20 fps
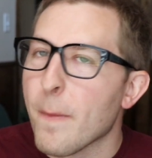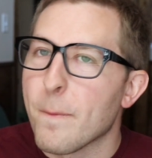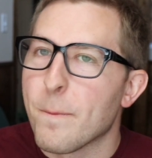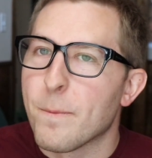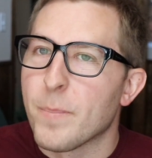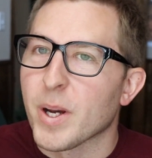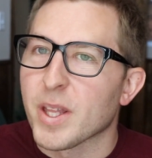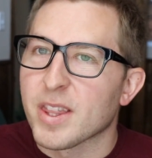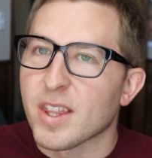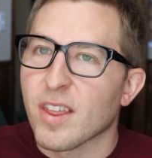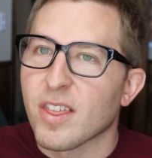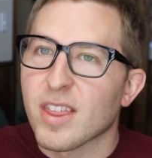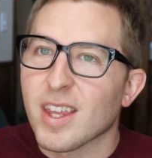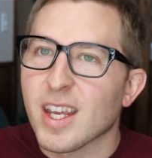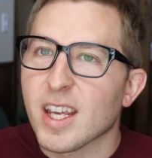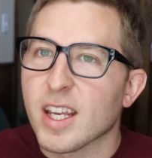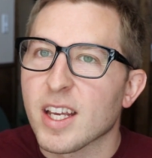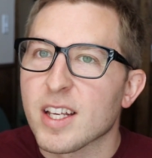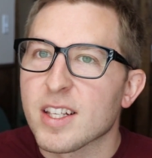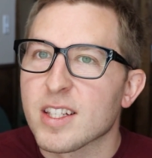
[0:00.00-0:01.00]
but the
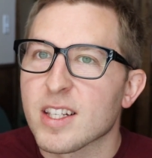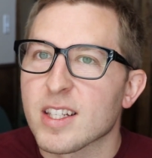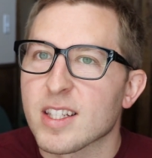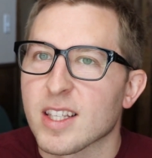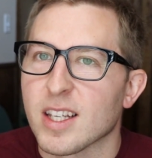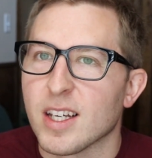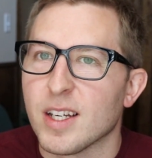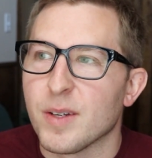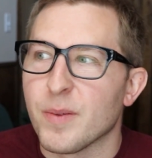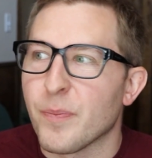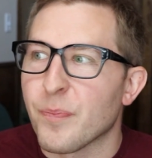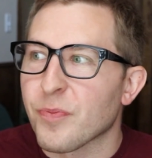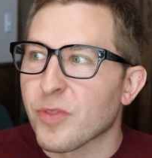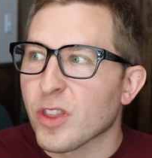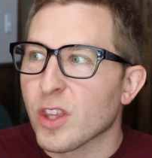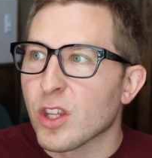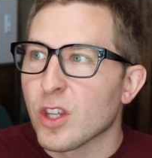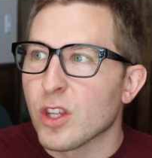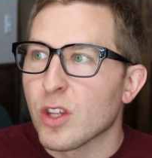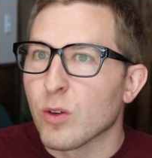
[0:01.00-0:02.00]
thing is, is that
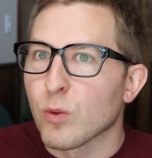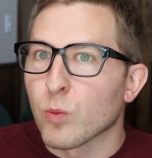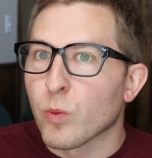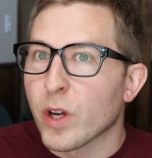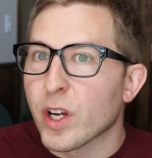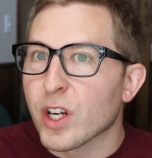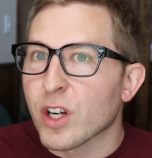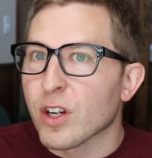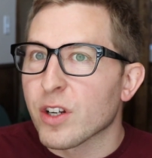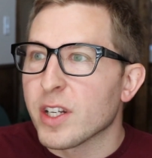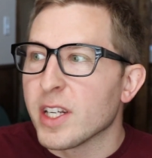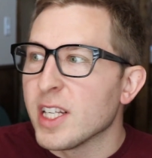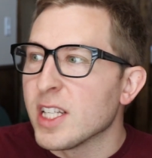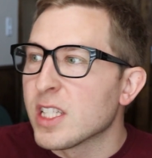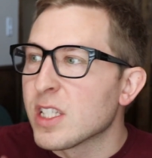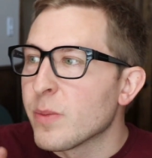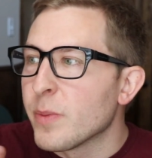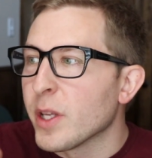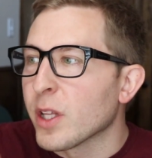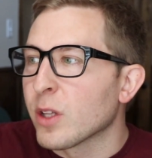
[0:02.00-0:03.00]
rigor
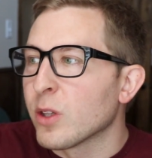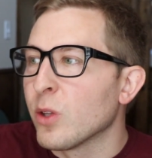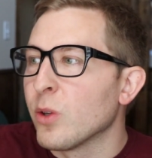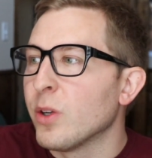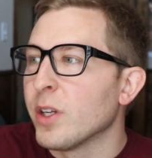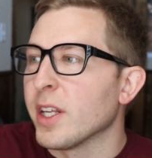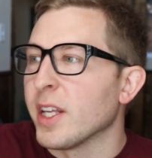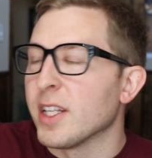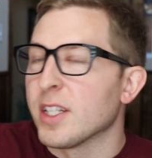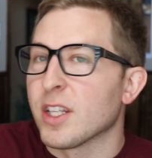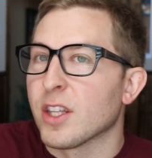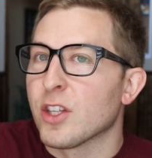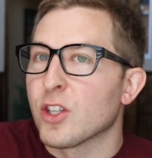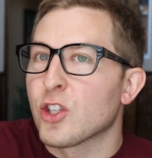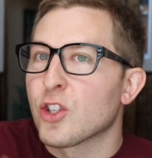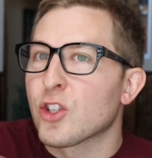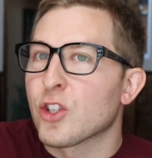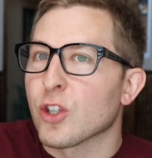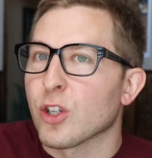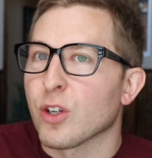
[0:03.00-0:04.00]
needs to be included into the
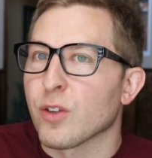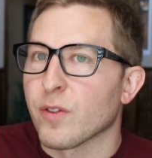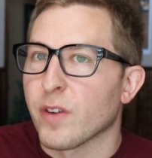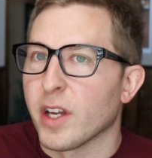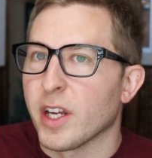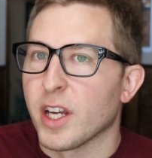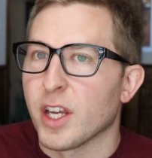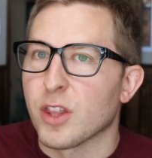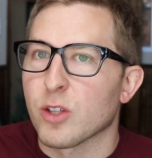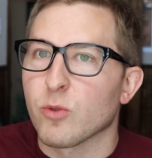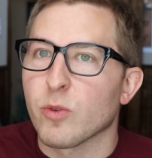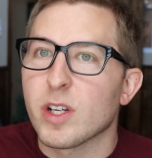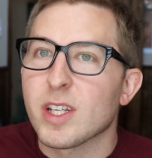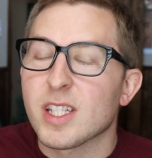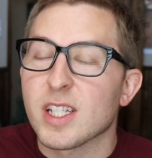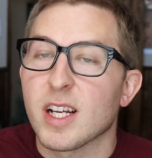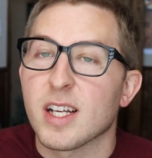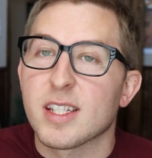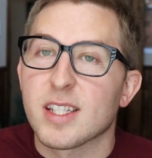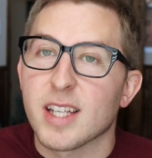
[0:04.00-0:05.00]
survey, and the
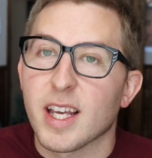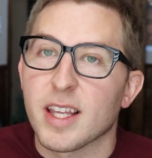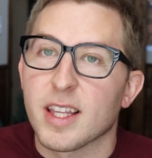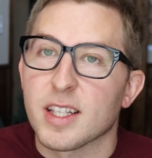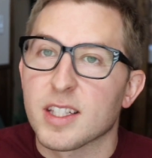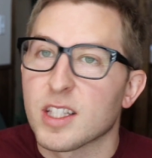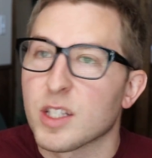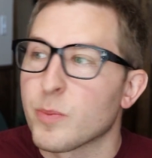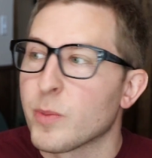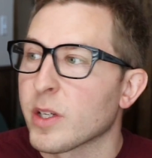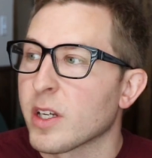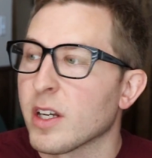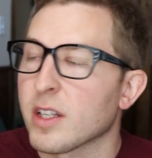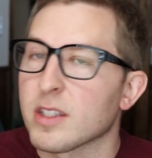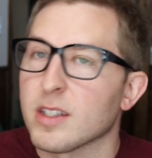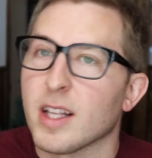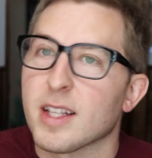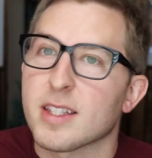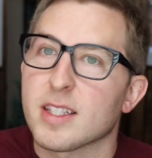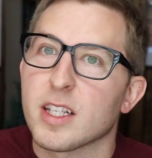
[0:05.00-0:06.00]
reason I say this is
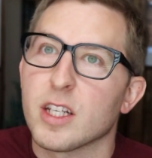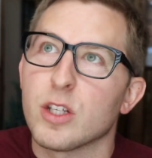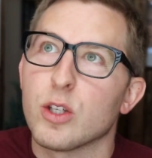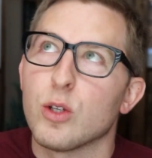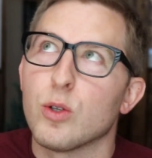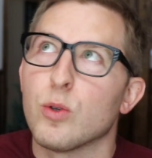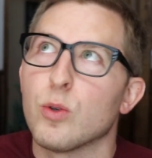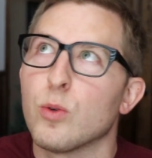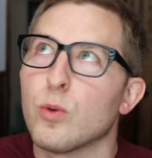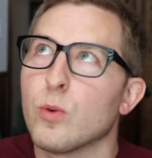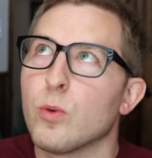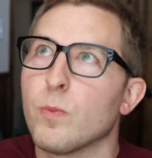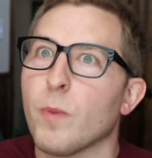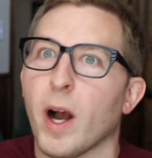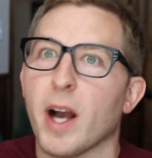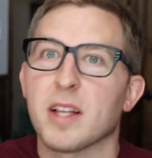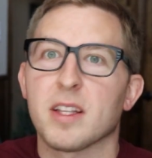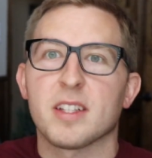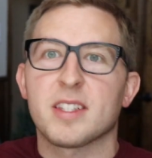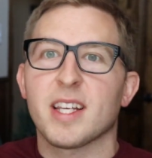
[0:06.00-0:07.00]
because let's say you,
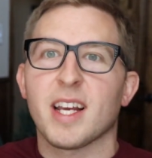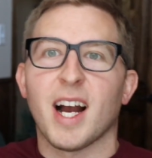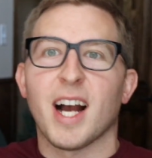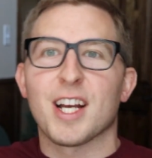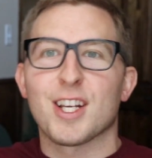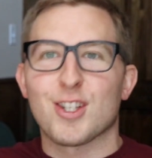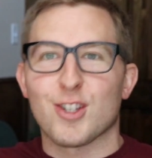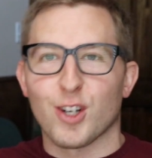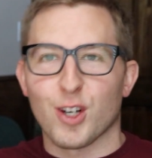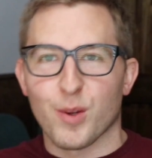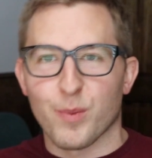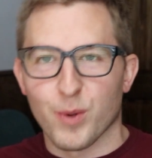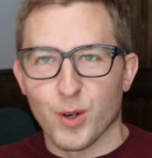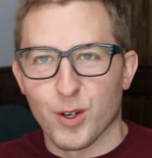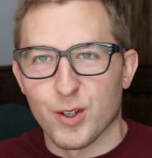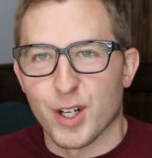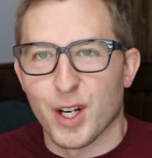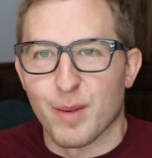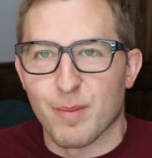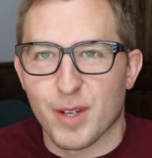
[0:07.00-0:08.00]
I, let's say I start a
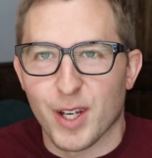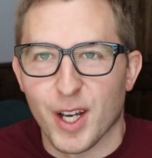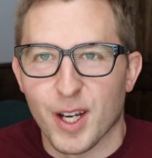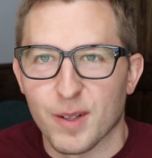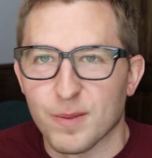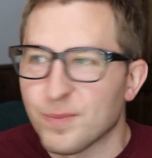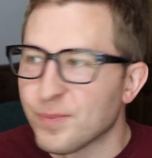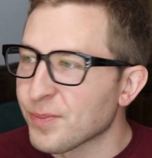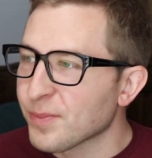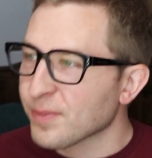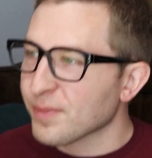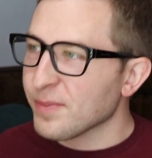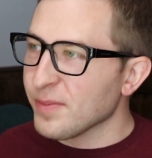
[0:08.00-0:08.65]
program, okay?